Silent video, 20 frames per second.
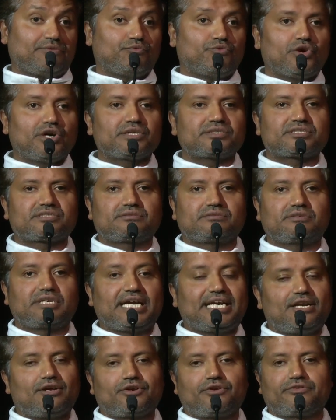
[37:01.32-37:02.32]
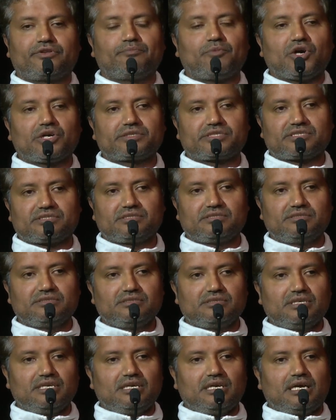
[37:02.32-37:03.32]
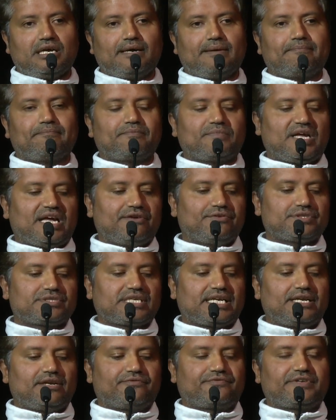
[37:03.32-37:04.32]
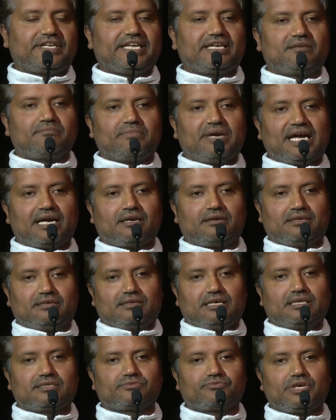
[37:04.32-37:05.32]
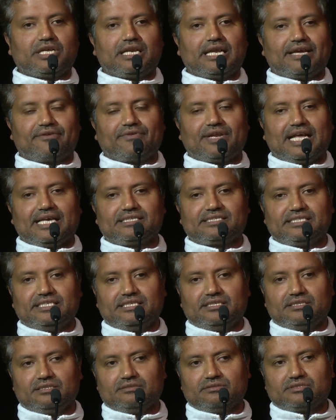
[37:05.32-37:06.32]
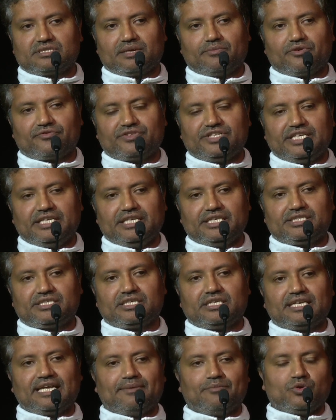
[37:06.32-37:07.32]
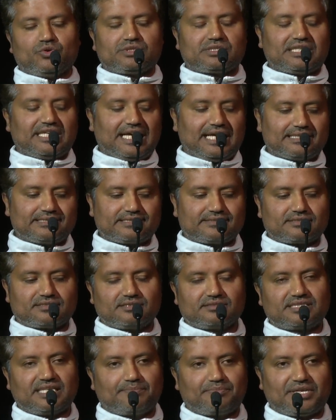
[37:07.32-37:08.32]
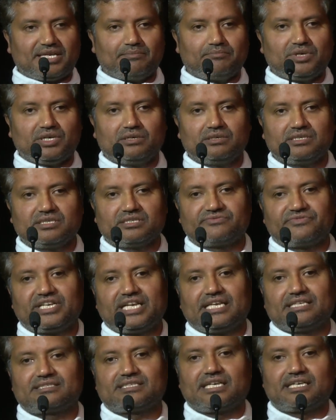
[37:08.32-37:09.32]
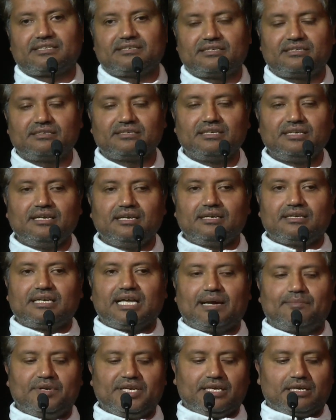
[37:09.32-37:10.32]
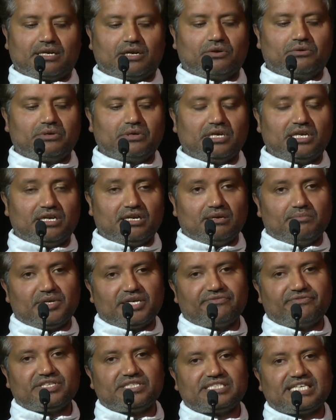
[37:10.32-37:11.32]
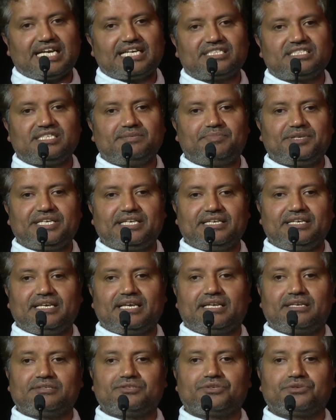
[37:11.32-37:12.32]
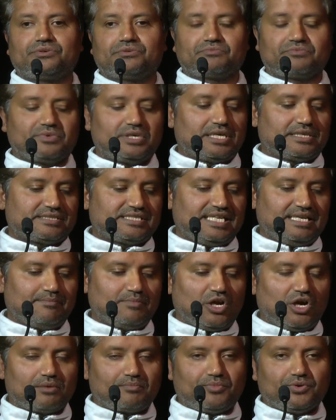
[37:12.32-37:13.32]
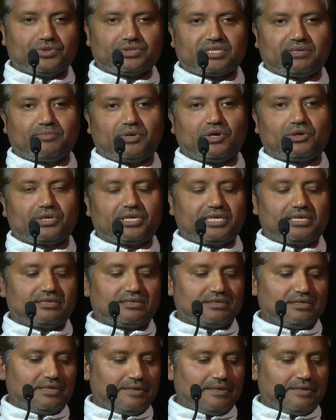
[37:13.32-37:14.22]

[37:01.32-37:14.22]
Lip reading: works right out of the box. I was kind of taken back as well. Like when I seen some of the initial demos last September is when I started dabbling around a little bit with ChatGPT and seeing blog posts about it.